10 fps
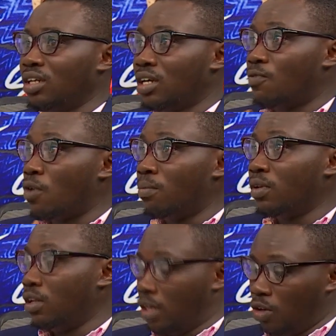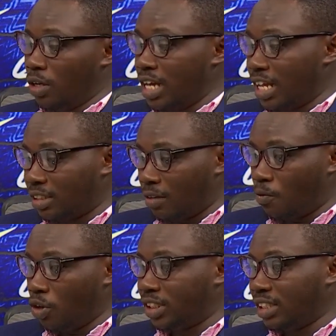sitting
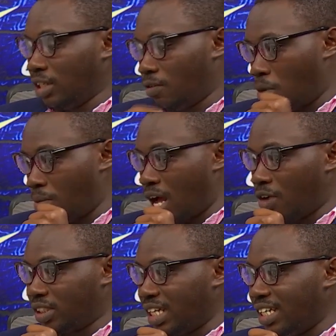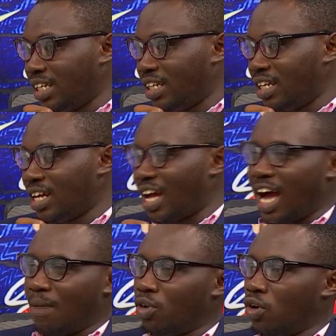in from the outside,
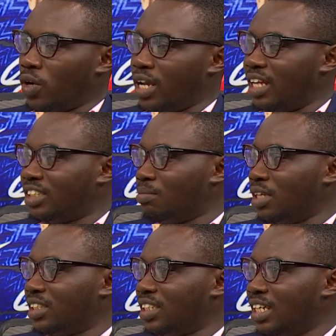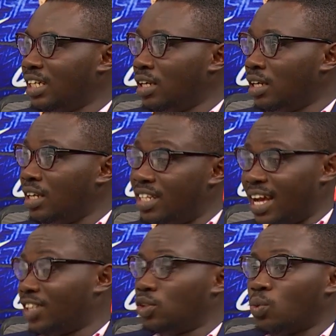I'm not looking at him and saying he
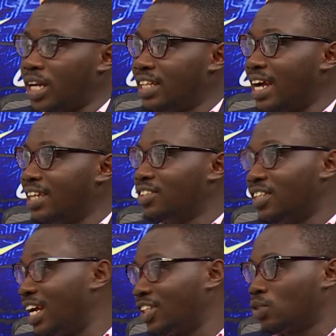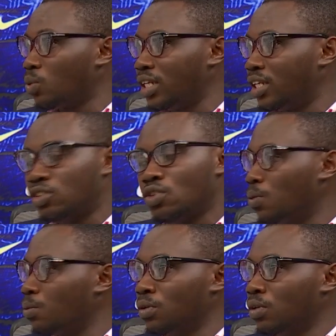has to win a title, he has to win this.
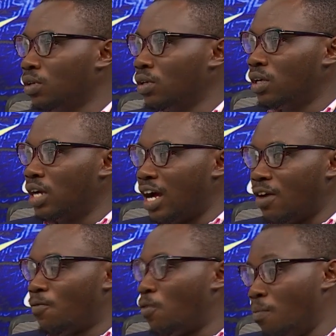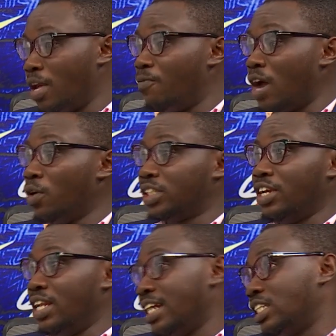No. If I was a
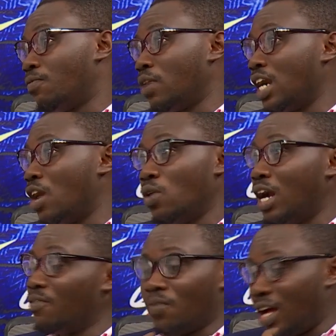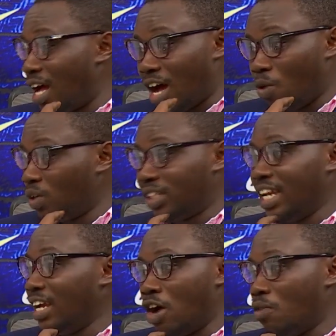United fan, I
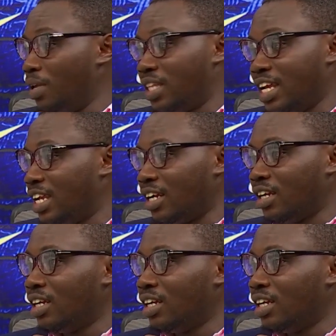would be thinking,